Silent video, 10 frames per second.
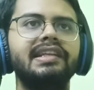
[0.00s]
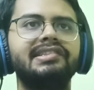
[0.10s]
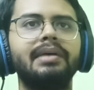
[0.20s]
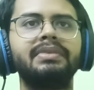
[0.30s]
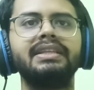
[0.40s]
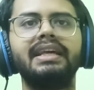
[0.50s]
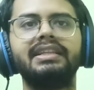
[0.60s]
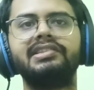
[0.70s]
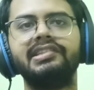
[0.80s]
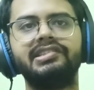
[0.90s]
is something
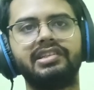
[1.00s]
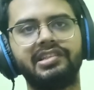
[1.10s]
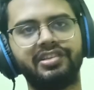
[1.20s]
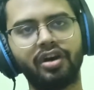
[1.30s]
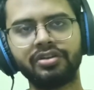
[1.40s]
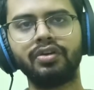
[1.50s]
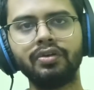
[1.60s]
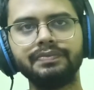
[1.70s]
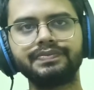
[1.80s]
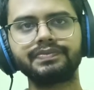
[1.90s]
that the sister does not
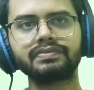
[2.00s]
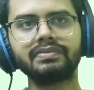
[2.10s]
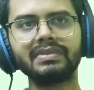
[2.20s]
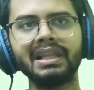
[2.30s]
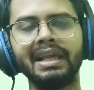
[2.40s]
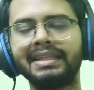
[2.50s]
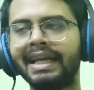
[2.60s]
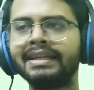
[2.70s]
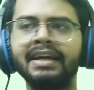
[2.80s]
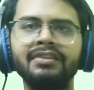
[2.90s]
know? Like,
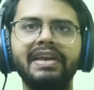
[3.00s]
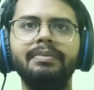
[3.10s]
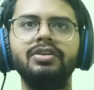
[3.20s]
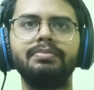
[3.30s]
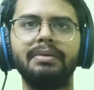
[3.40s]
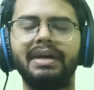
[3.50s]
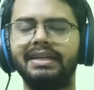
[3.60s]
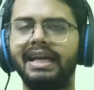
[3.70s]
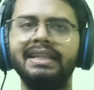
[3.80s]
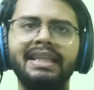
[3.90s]
that kind of came into my
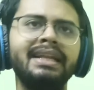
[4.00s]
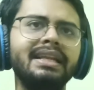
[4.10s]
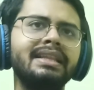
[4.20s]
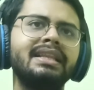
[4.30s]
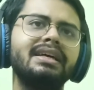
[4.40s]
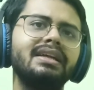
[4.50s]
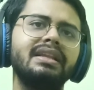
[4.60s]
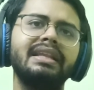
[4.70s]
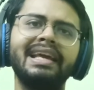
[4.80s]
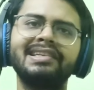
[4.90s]
mind. And then in
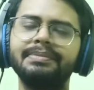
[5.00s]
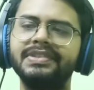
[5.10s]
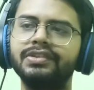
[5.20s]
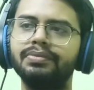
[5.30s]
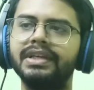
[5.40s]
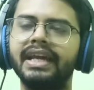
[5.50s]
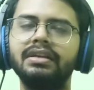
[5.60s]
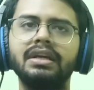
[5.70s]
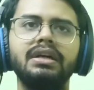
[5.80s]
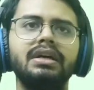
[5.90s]
the next episode we
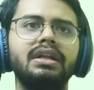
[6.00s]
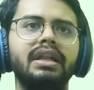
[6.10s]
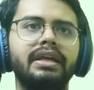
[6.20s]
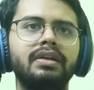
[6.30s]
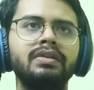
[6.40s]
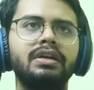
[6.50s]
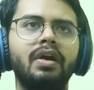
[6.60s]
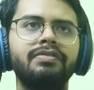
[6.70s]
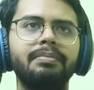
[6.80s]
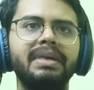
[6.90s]
get, like, you know, the
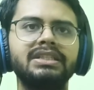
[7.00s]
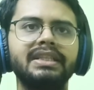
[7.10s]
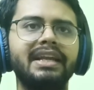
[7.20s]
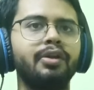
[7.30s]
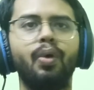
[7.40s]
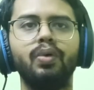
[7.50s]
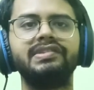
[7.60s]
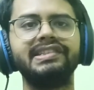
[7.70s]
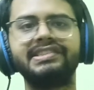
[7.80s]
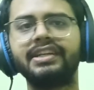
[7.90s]
confirmation that no,
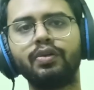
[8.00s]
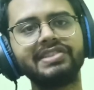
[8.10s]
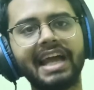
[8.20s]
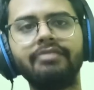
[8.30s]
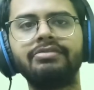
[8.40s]
sister knows